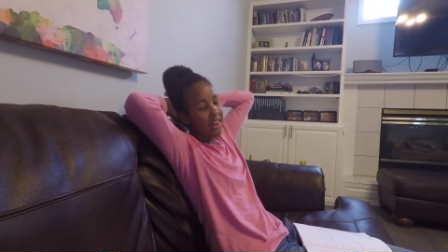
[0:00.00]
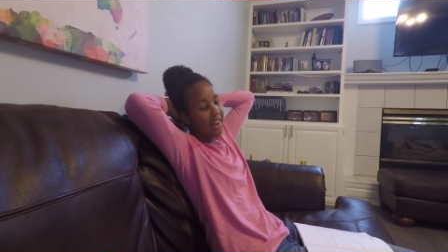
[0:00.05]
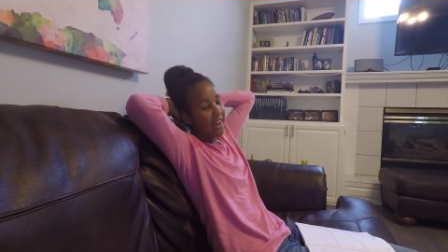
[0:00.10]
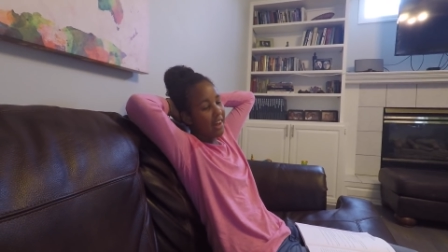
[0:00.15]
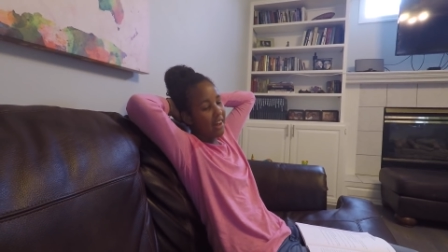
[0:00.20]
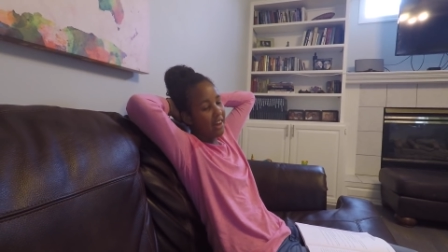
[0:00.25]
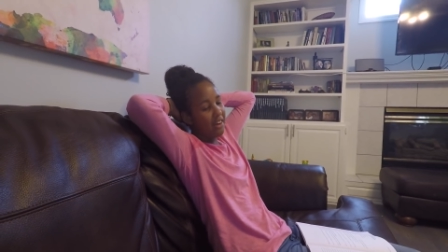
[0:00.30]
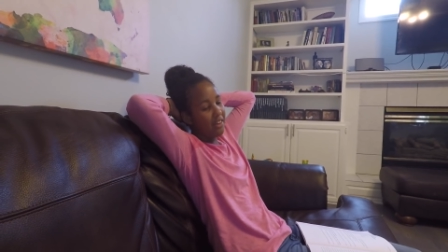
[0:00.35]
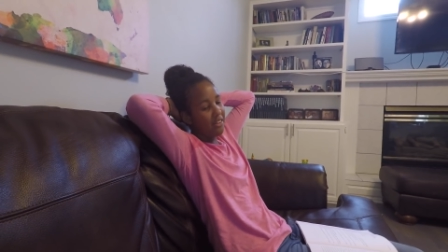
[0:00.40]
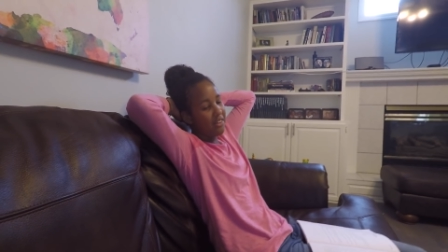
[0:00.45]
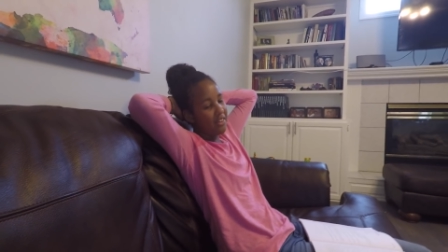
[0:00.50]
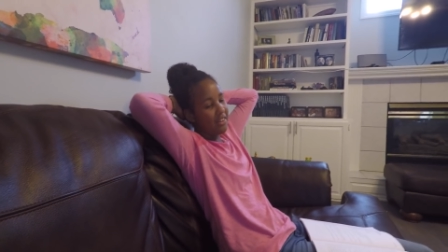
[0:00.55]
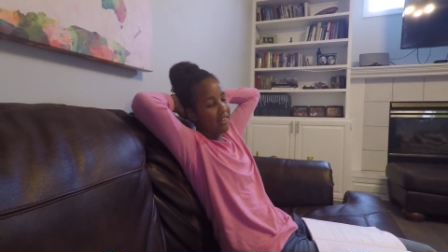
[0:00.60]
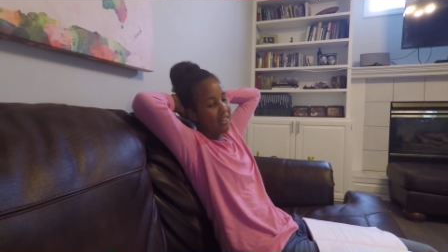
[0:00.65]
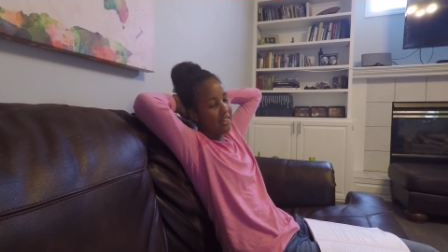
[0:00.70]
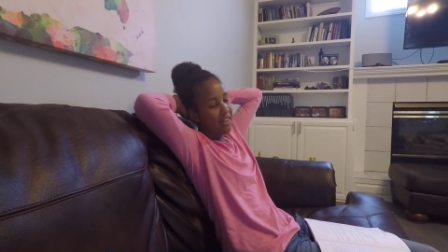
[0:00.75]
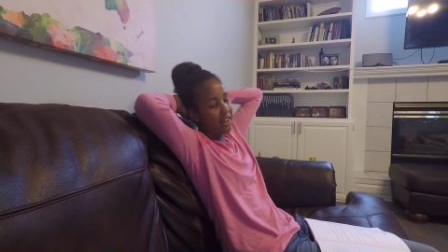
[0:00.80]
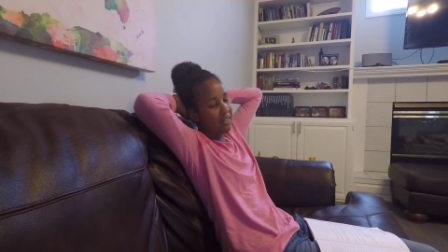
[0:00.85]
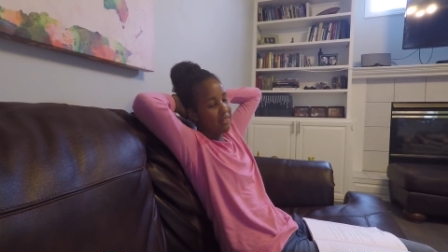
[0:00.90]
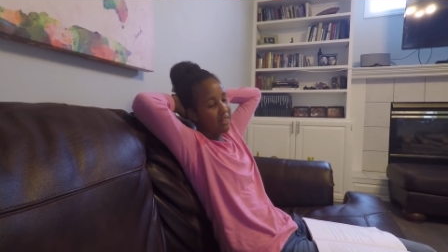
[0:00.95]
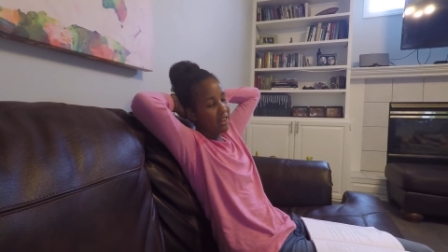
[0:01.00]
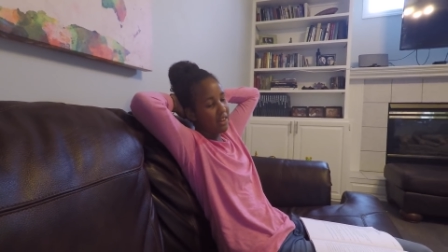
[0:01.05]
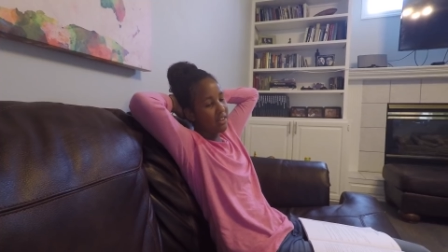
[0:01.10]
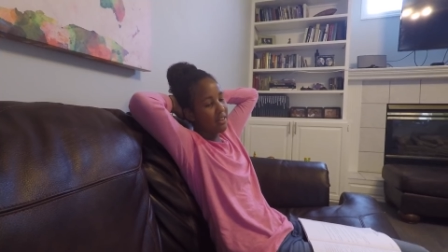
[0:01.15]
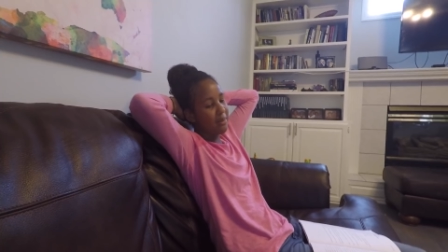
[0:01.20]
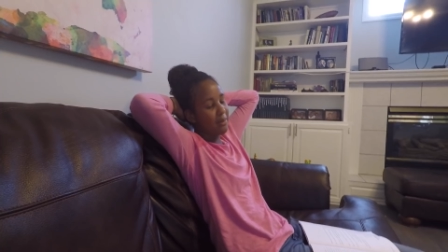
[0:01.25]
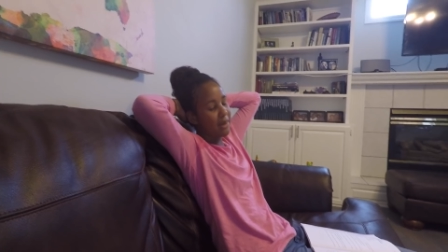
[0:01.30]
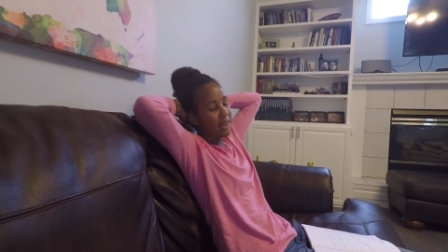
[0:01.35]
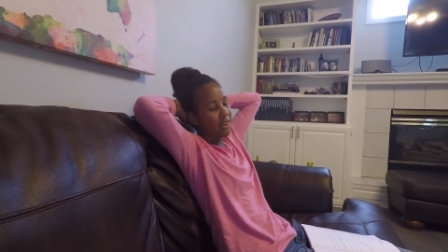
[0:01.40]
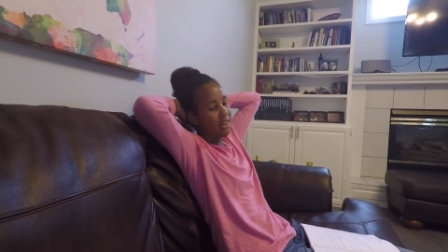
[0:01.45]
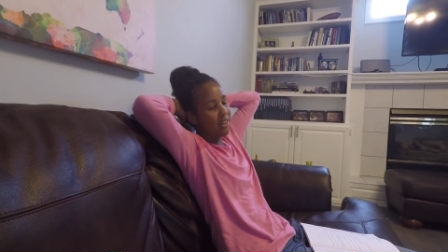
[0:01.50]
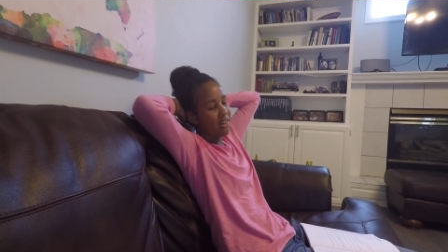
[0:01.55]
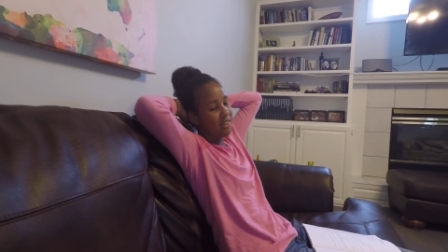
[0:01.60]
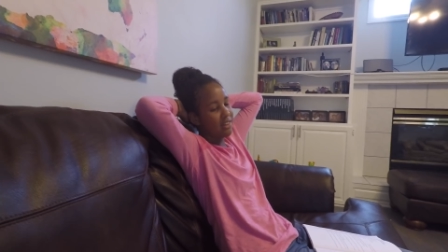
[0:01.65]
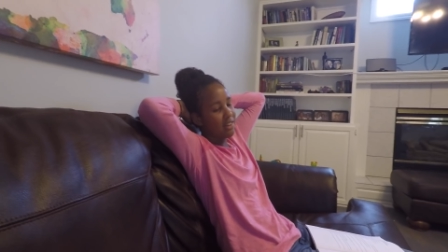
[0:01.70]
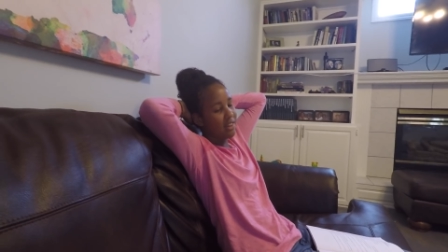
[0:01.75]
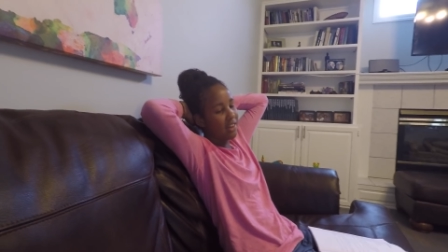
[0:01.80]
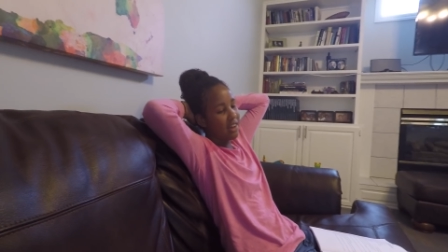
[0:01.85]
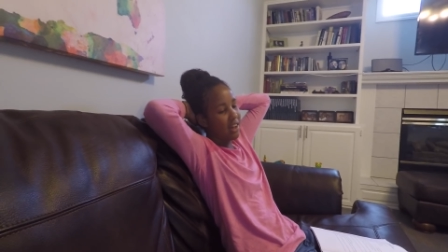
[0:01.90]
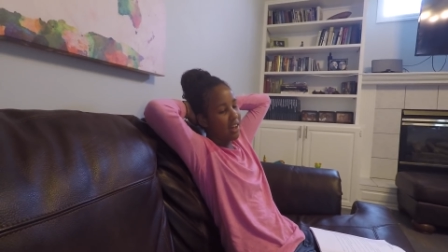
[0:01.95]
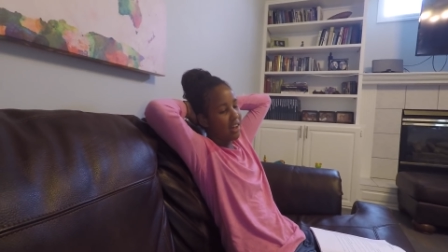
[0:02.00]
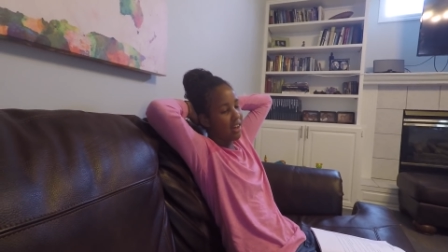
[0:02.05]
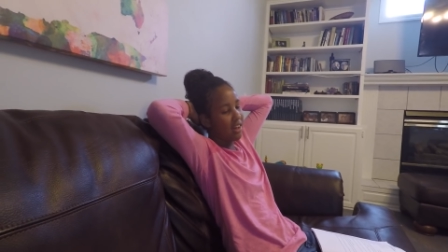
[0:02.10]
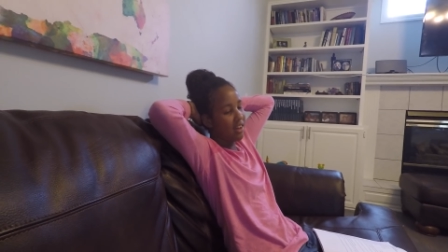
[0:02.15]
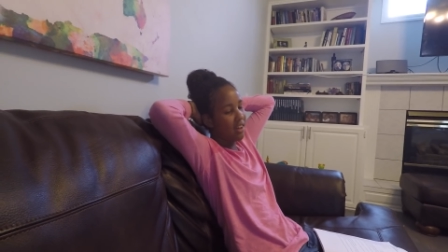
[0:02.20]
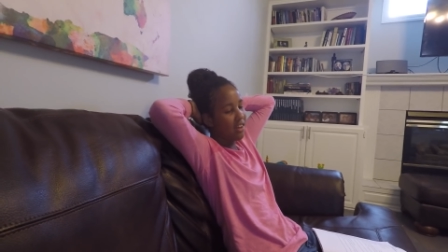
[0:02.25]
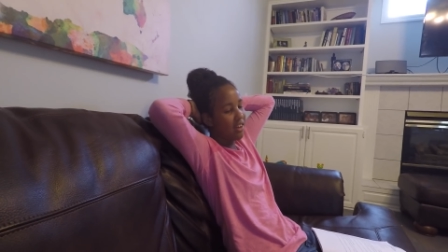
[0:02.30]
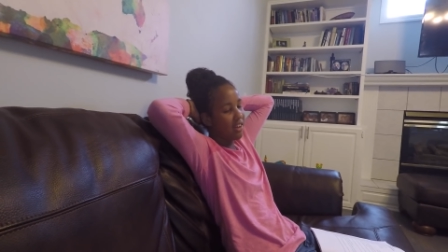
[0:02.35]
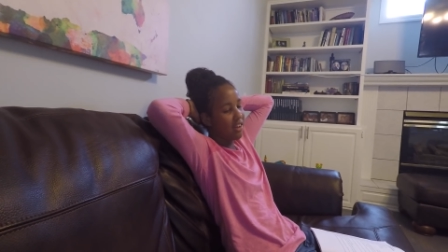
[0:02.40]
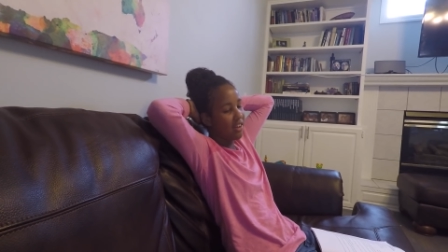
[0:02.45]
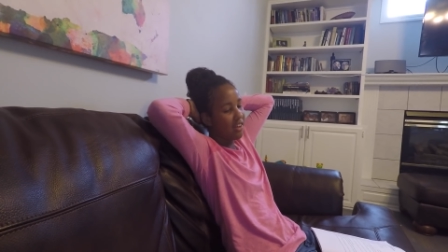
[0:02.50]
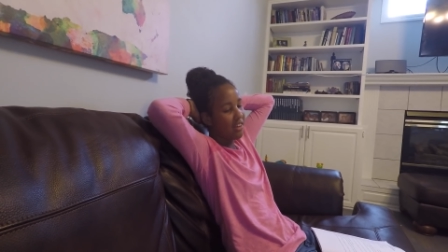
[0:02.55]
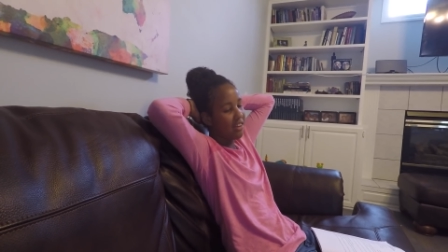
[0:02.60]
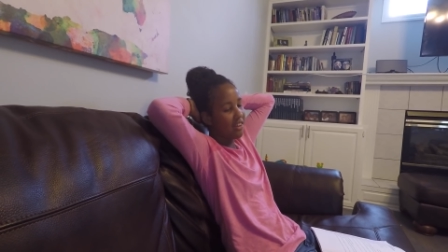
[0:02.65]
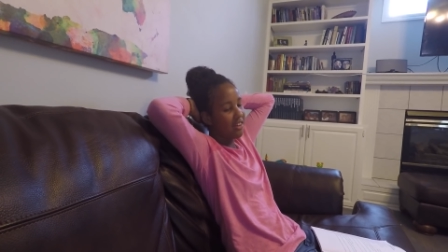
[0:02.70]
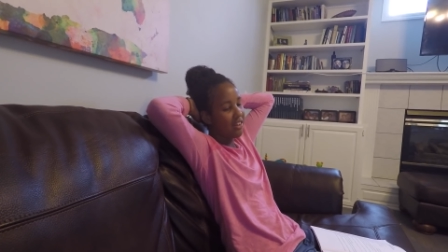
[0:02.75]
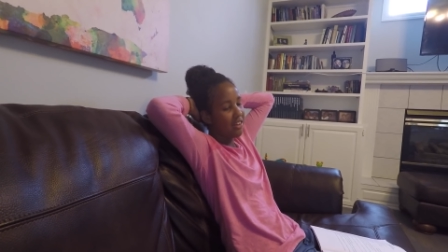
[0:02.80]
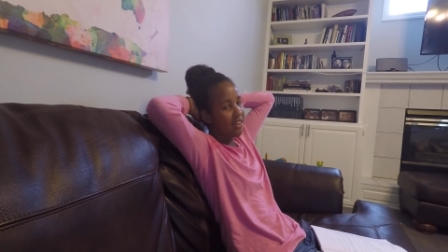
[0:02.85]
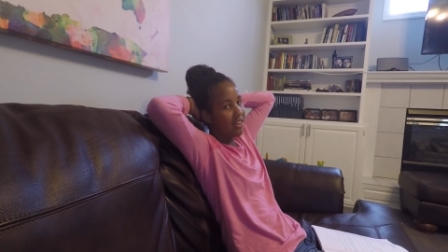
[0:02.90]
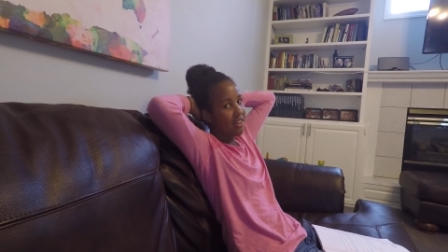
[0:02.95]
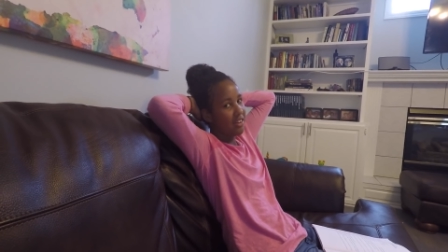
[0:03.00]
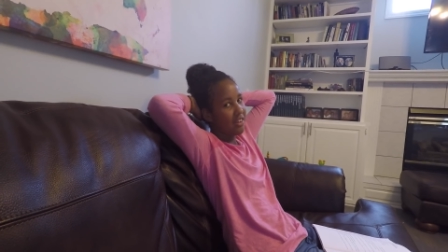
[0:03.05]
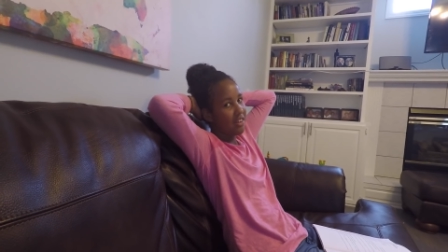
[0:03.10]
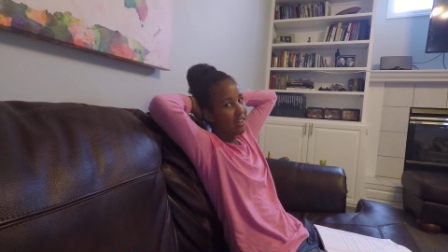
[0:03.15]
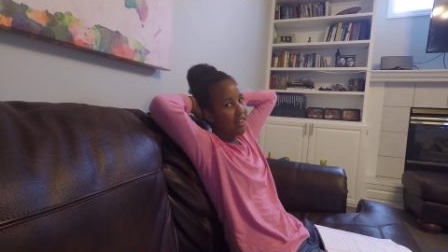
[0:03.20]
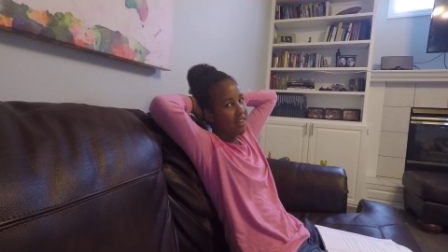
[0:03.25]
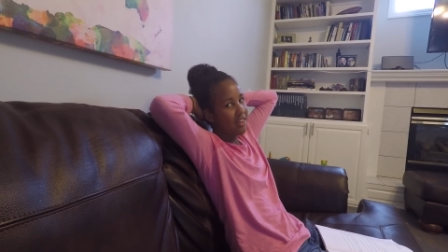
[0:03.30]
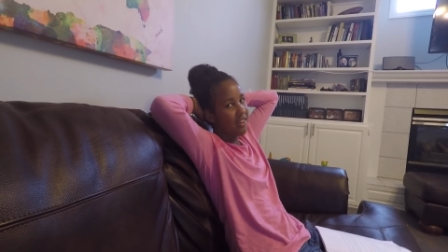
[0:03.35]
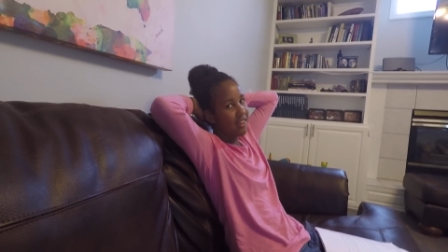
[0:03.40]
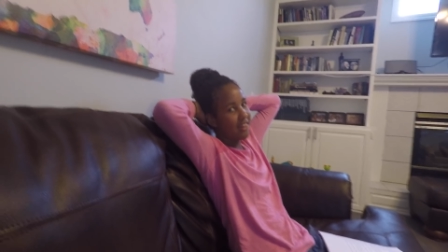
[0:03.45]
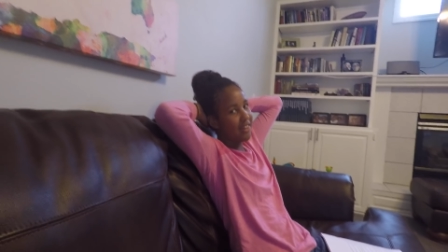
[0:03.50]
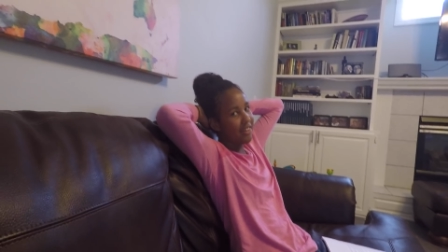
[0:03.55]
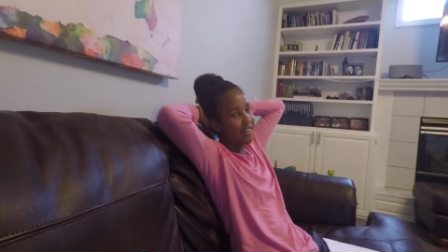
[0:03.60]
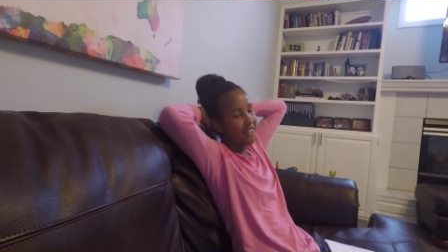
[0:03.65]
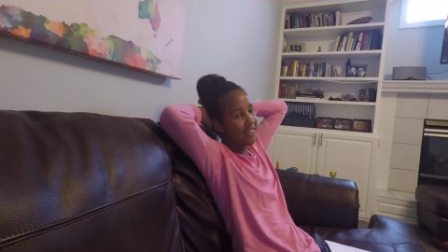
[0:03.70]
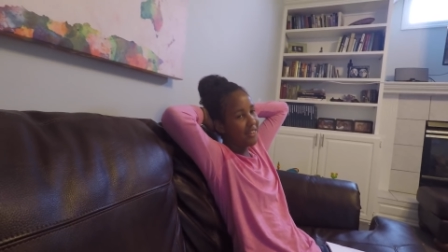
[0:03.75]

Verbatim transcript: I don't know. I haven't looked at my closet yet.